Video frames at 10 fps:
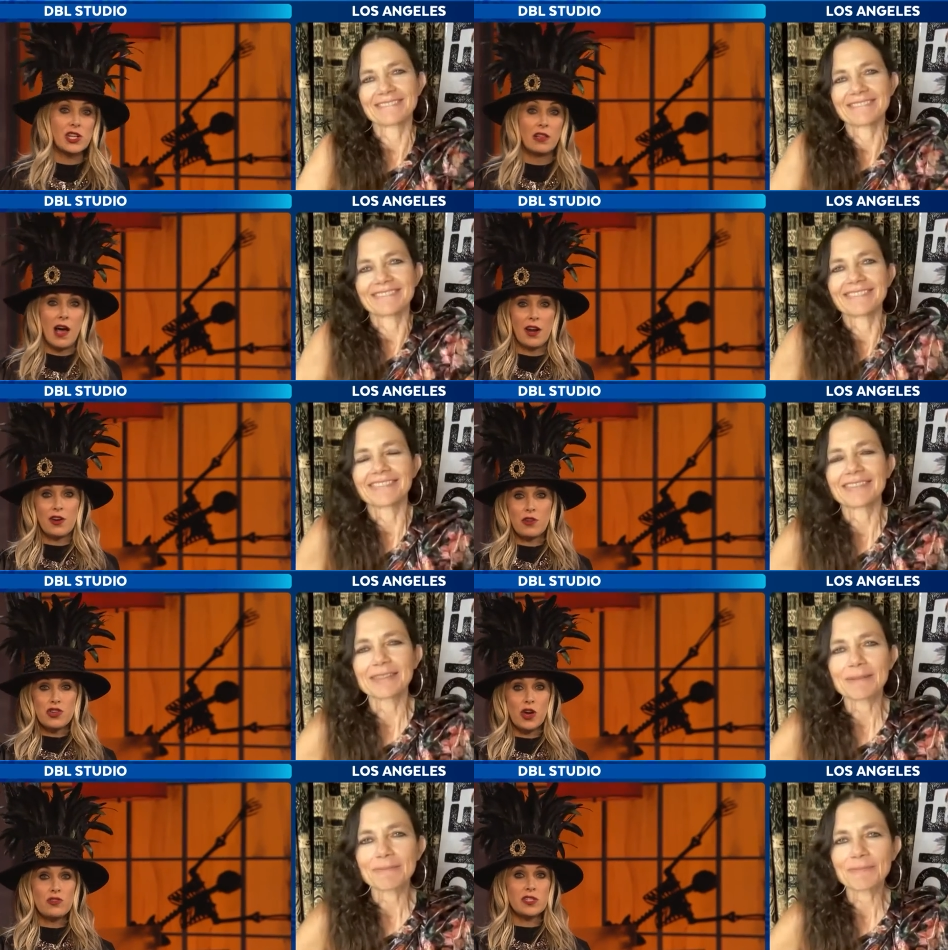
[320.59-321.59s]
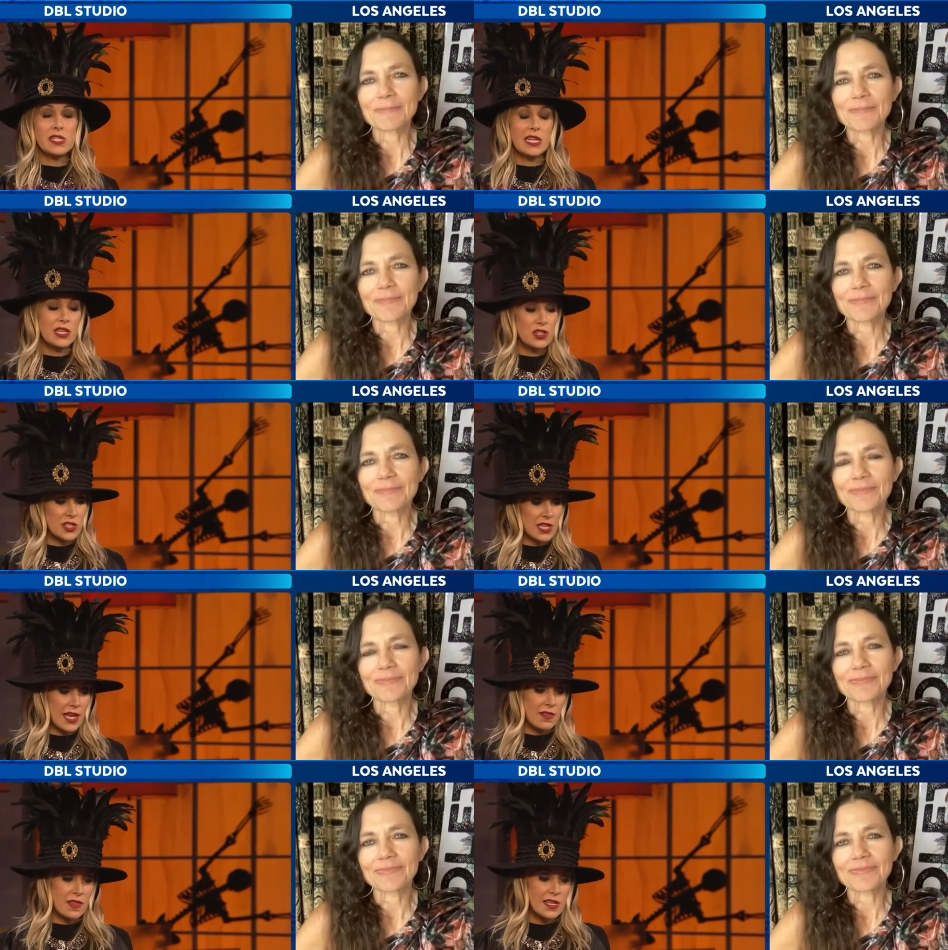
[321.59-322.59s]
Speaker 1: a lot on our show, Justine, just
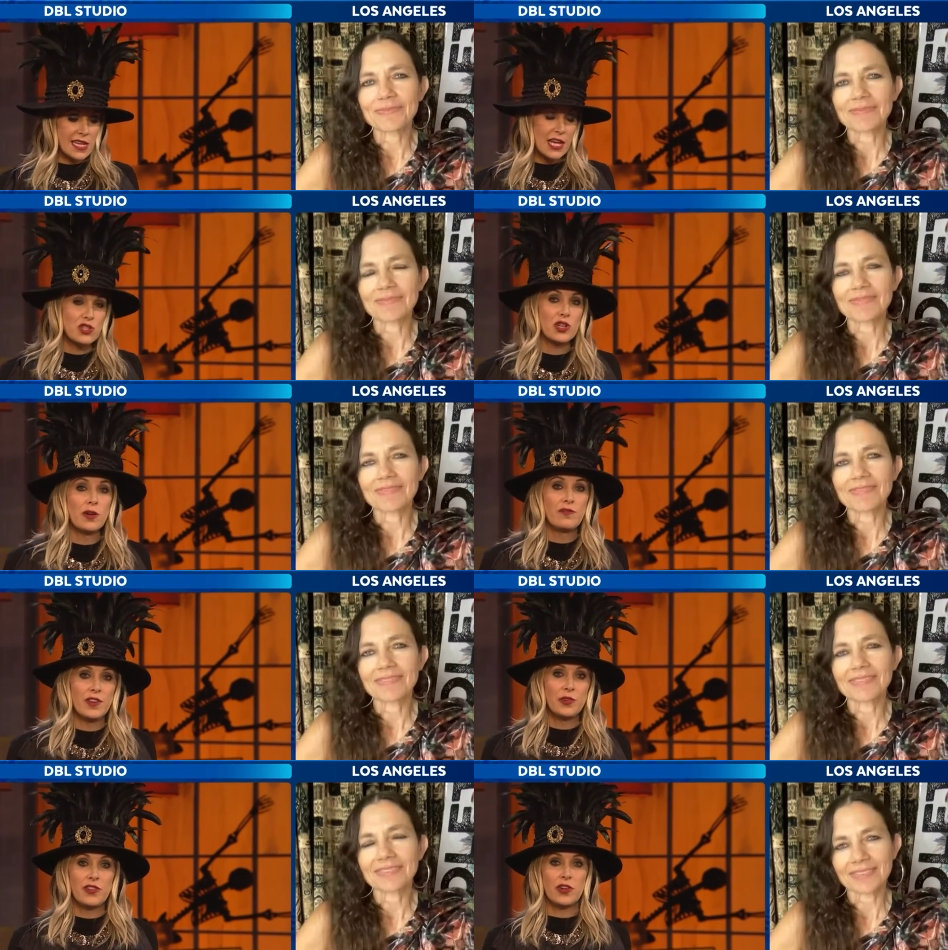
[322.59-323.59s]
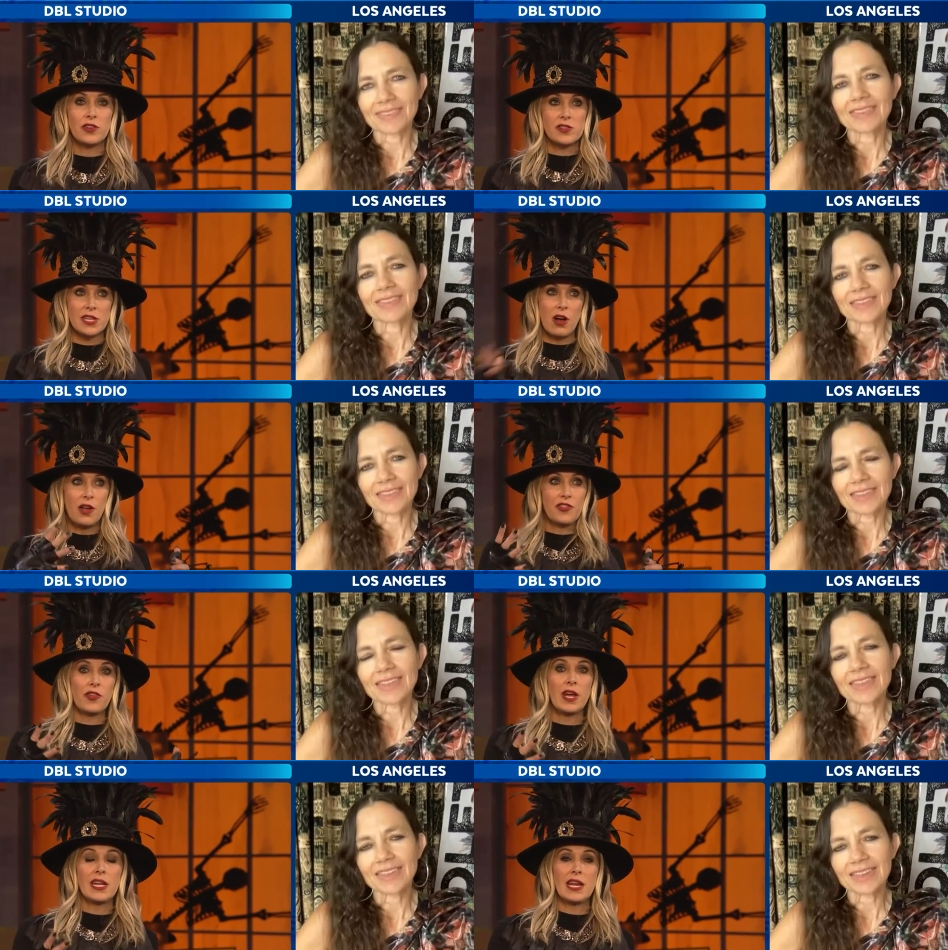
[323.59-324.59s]
like the danger of filters and
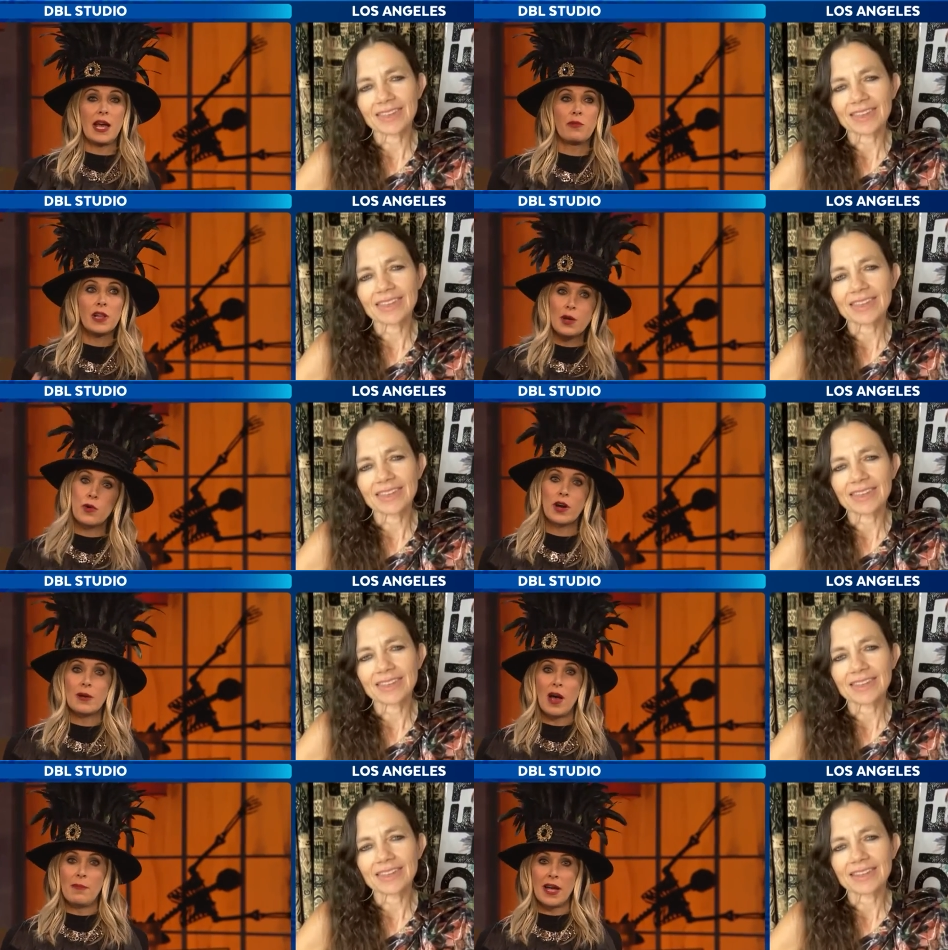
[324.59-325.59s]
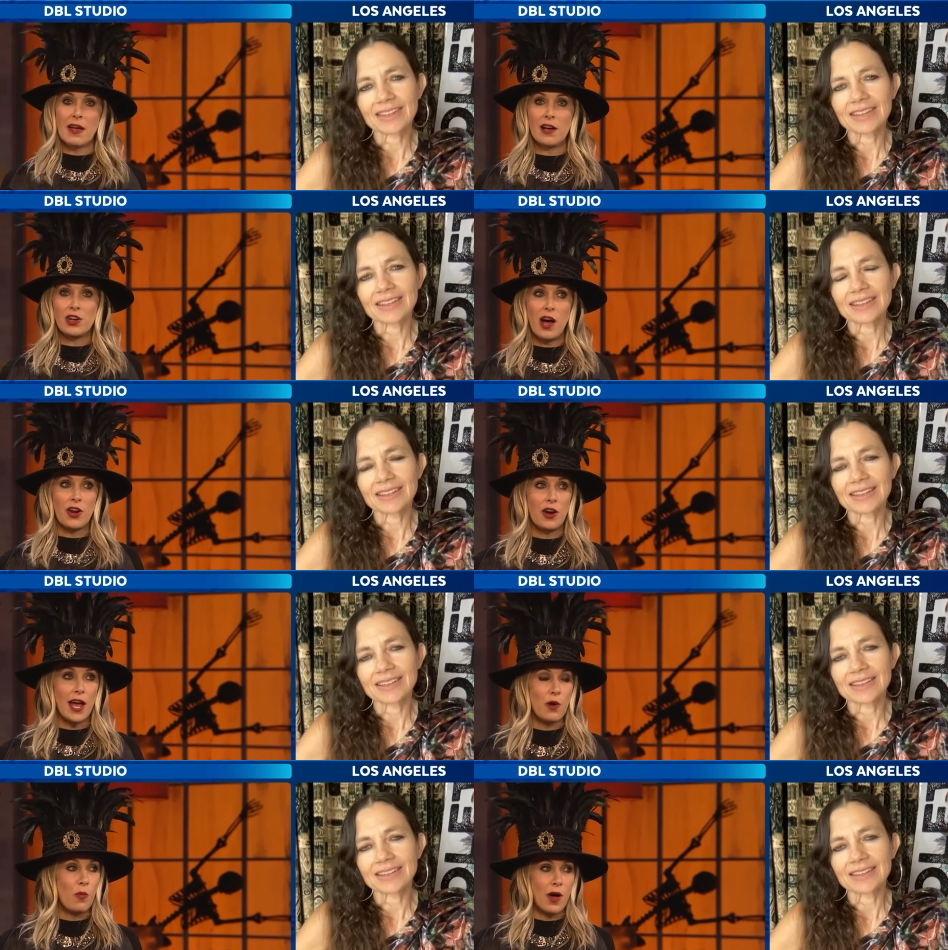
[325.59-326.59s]
altering, and I really worry about my young daughter.
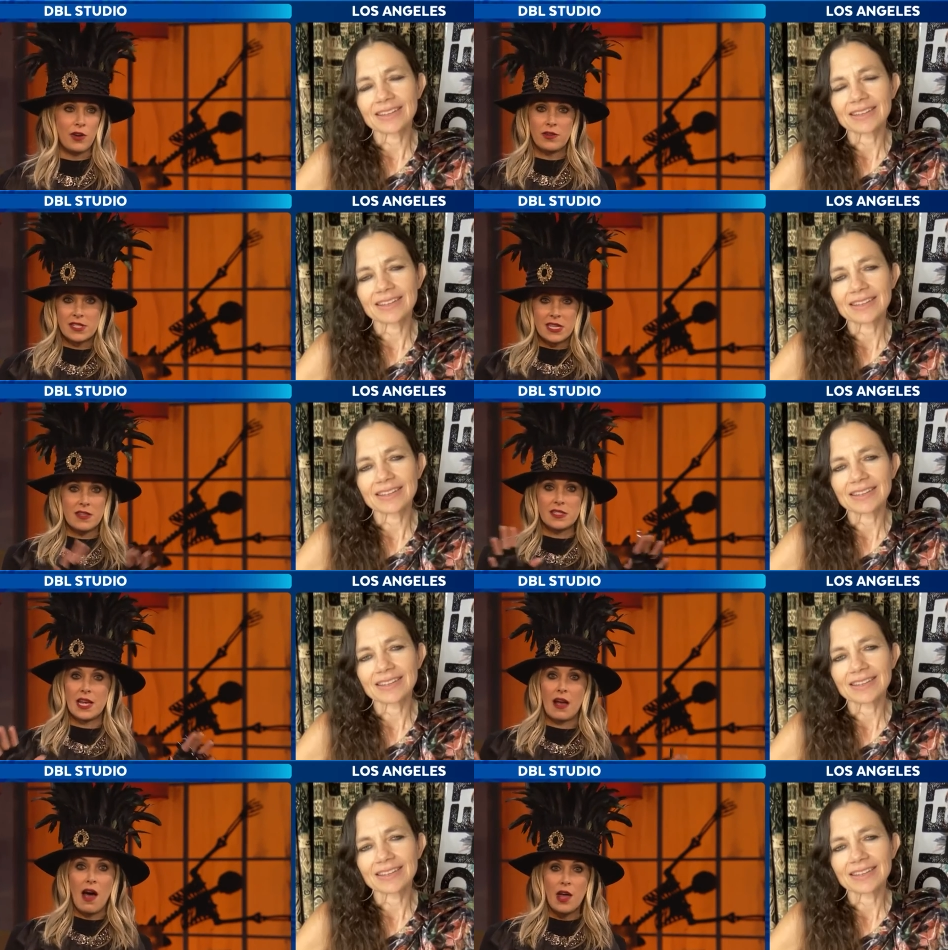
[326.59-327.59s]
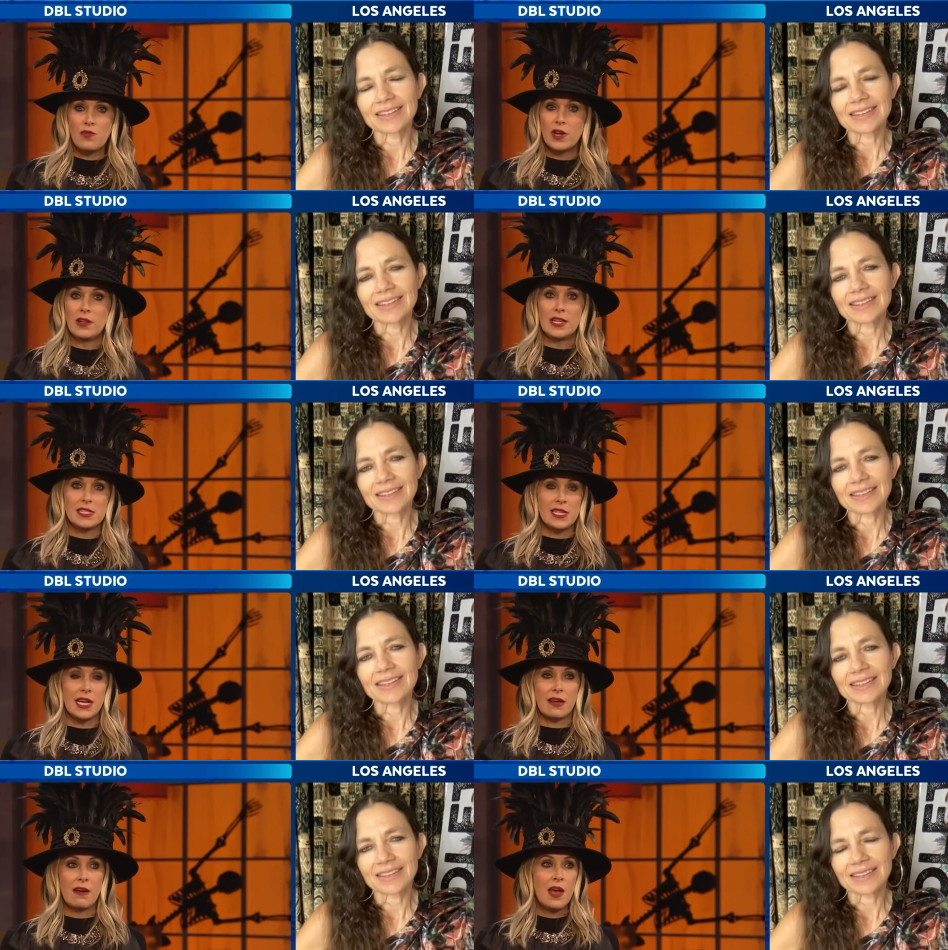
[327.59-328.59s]
I don't want her to see this like
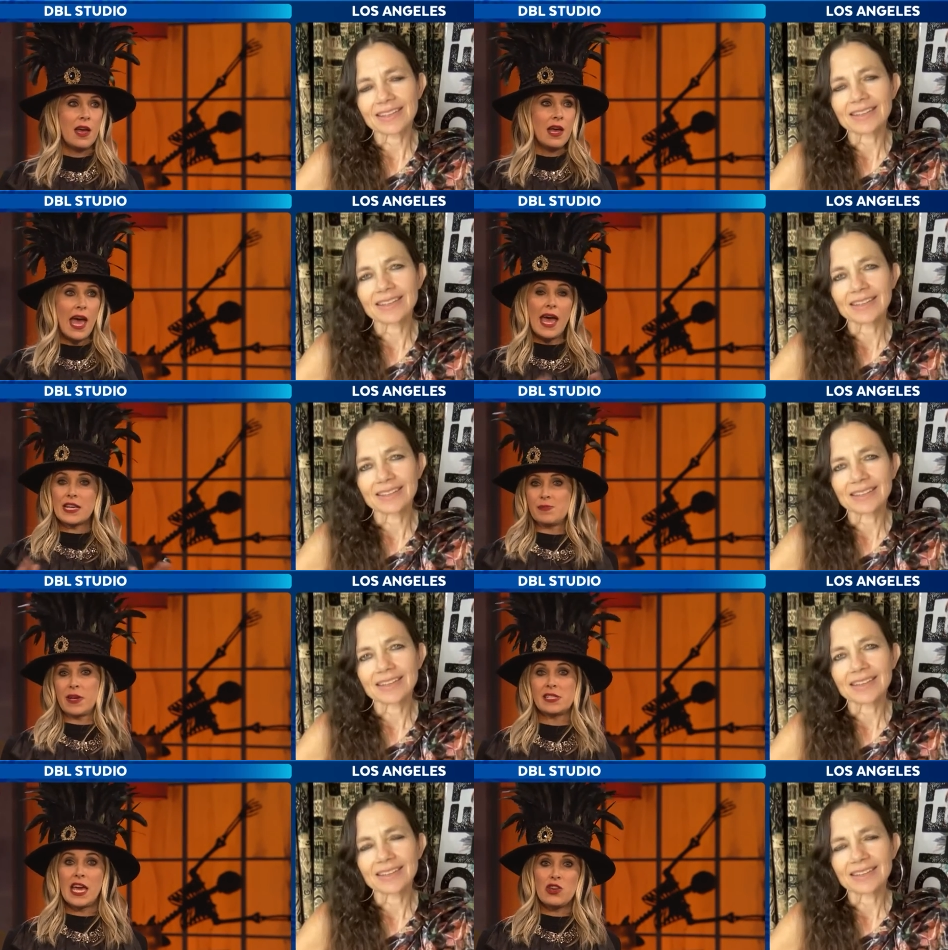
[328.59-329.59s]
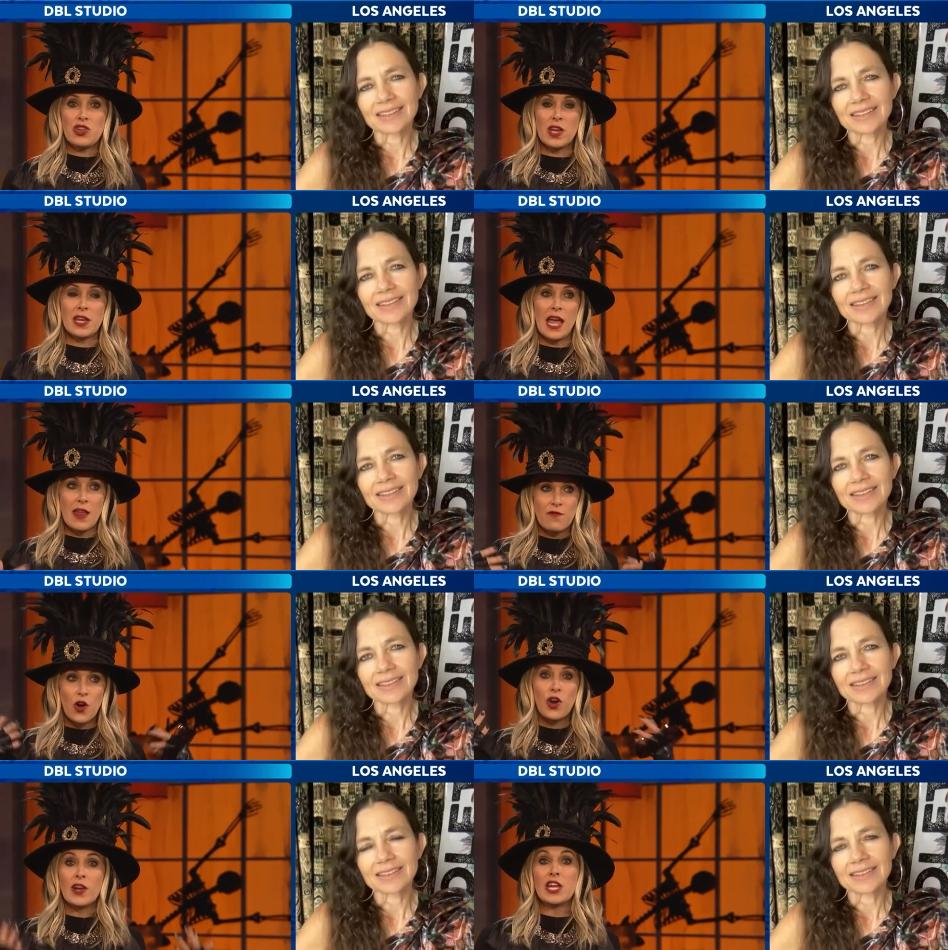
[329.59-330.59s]
unrealistic expectation and for her to